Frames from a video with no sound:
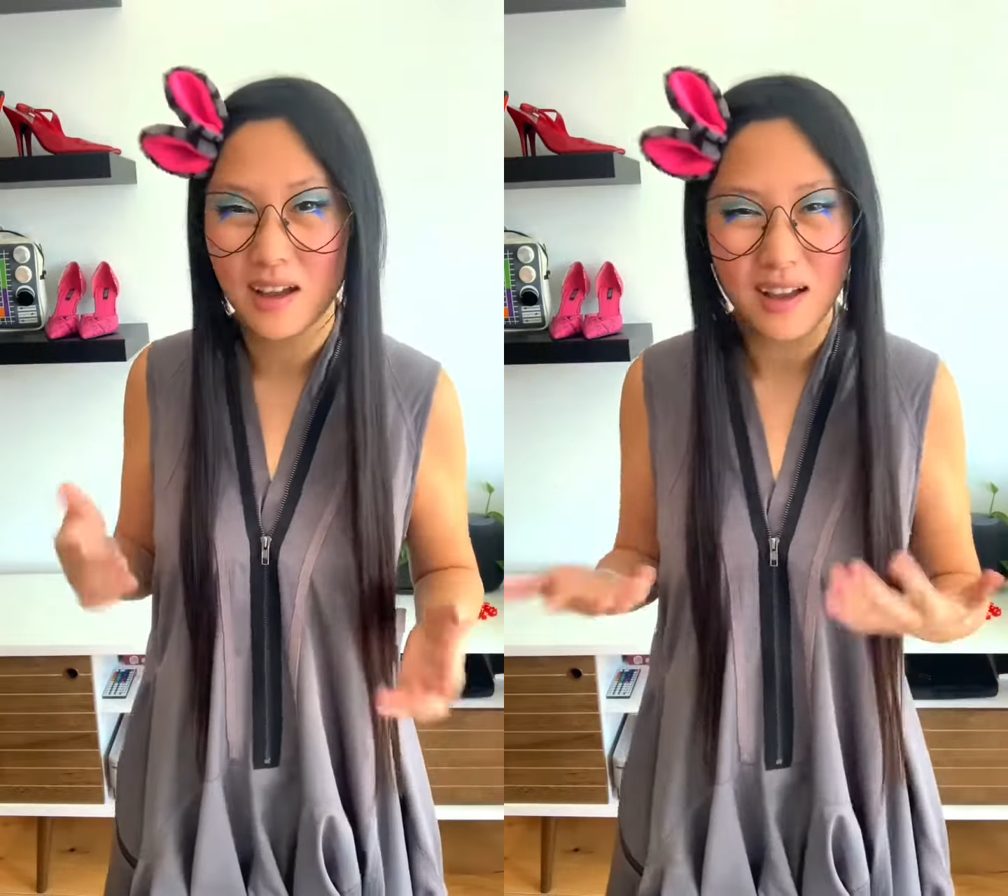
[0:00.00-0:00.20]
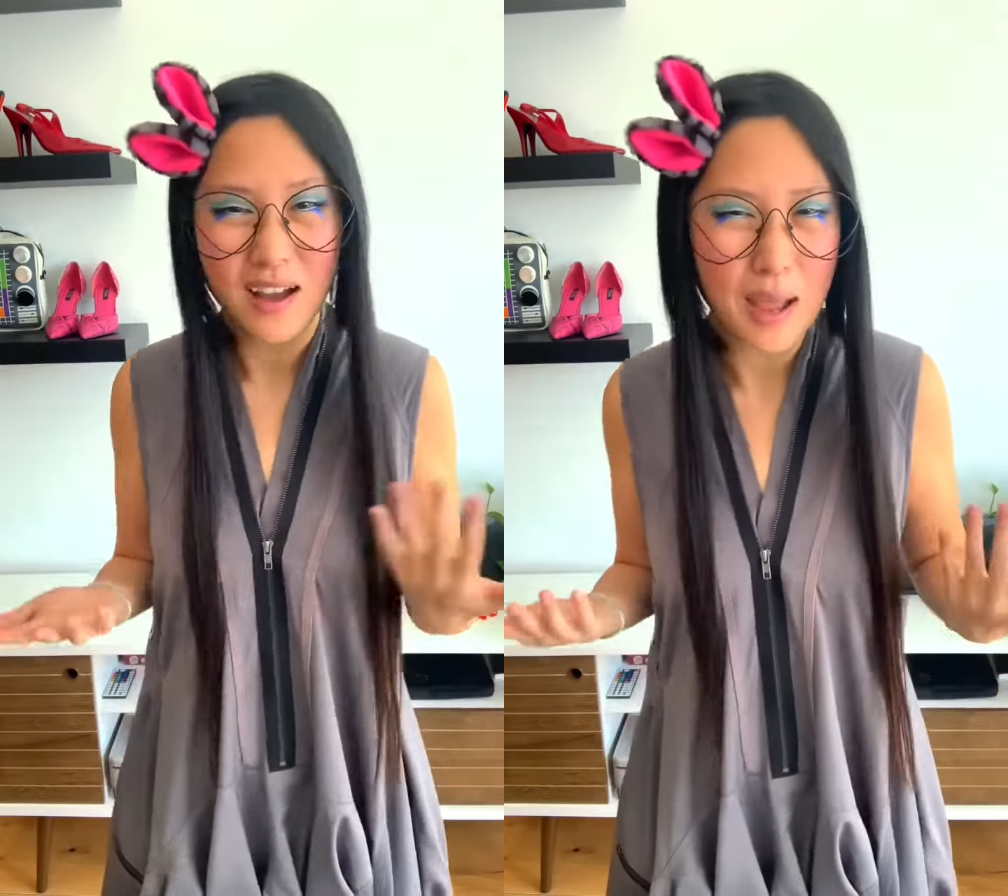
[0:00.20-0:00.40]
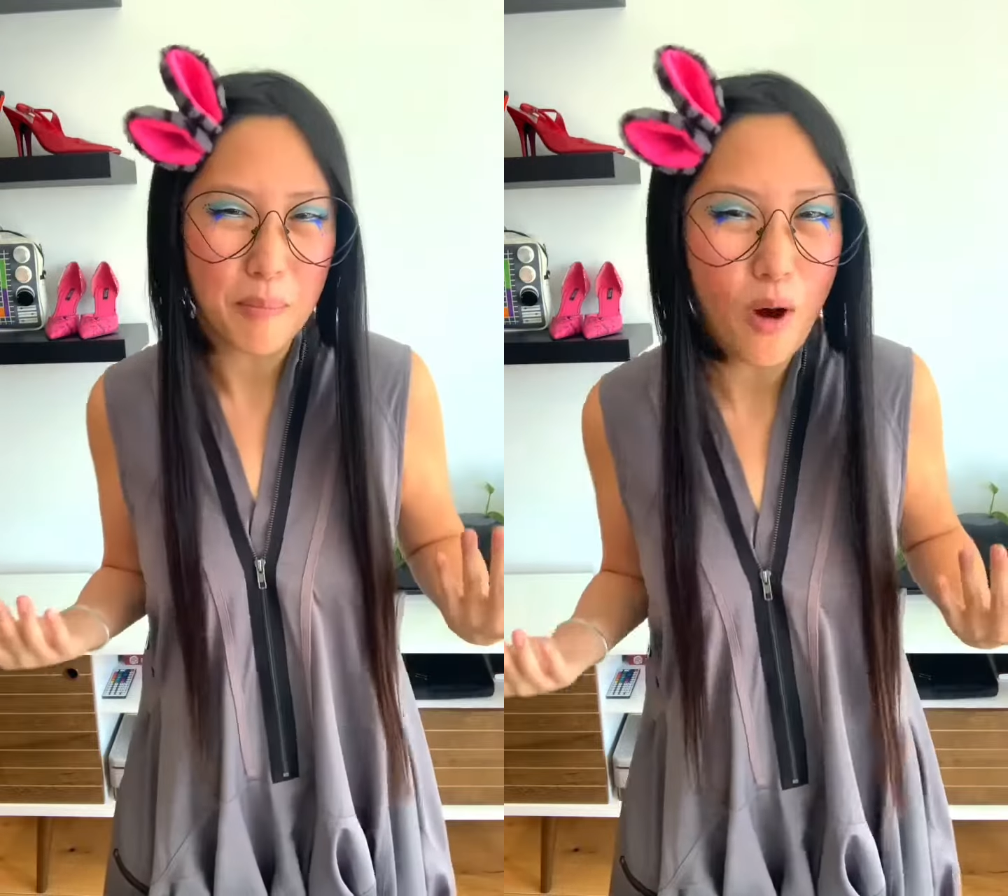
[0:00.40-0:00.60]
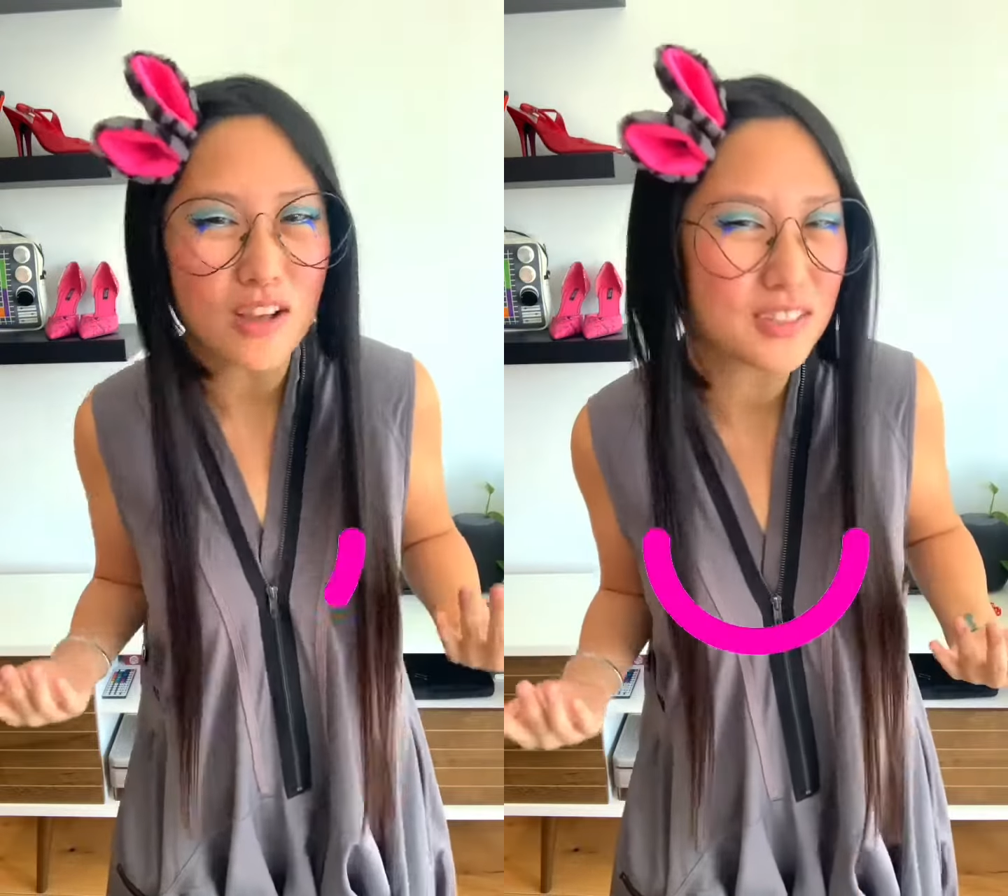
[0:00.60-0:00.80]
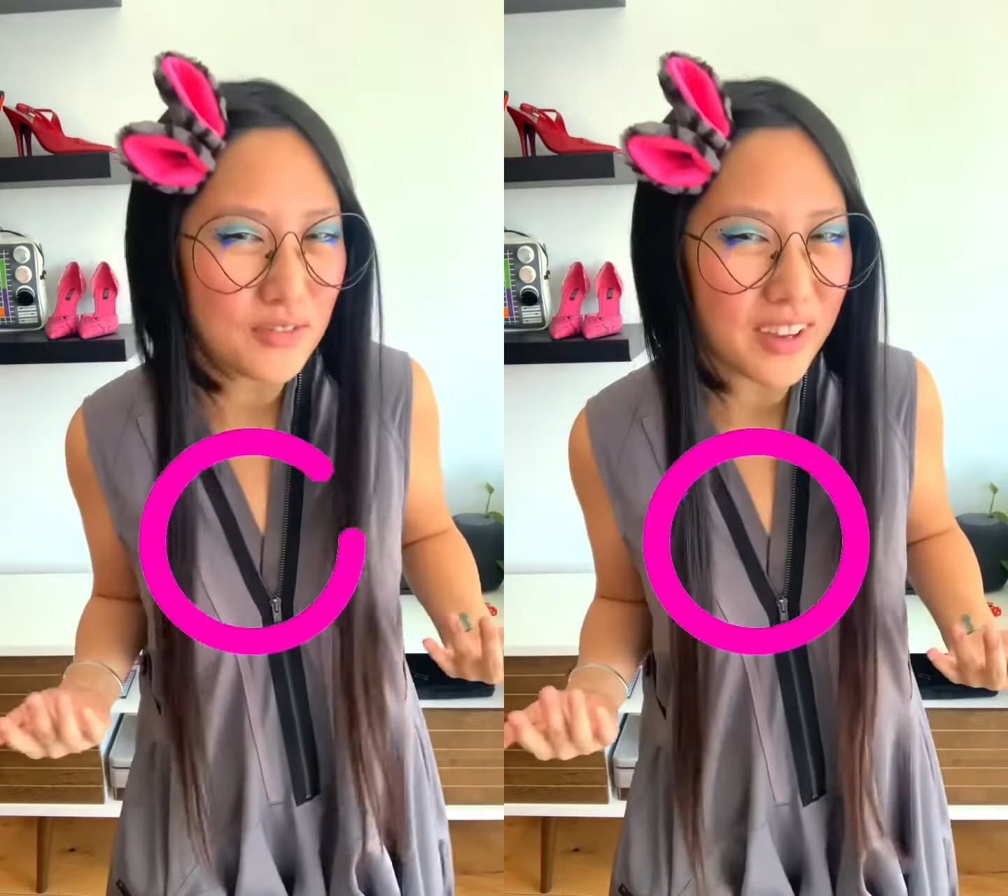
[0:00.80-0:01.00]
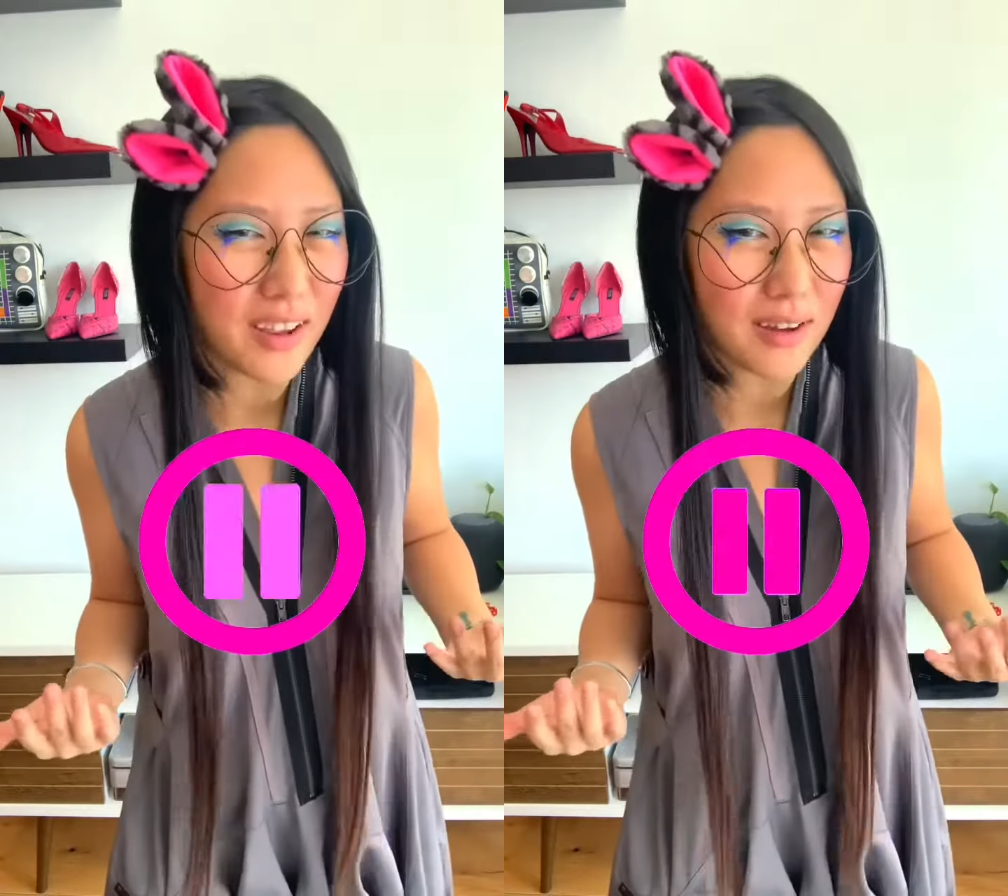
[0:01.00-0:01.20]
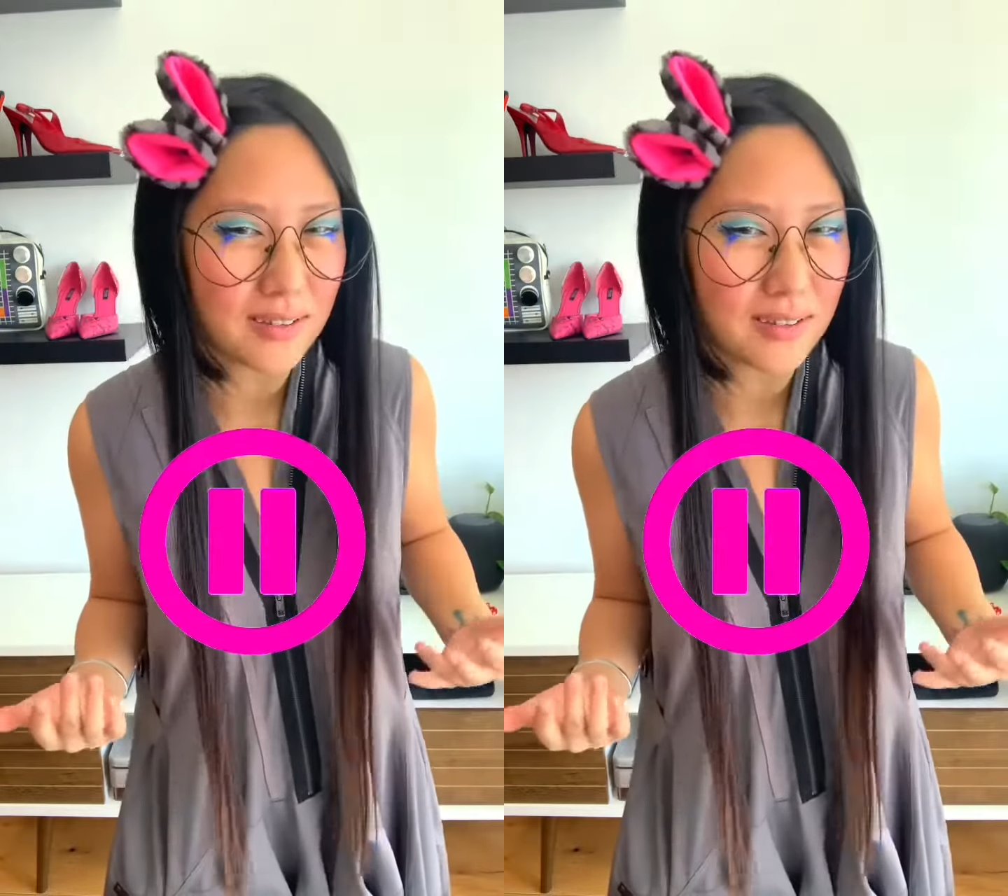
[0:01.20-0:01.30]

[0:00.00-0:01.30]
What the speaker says: I paused the video,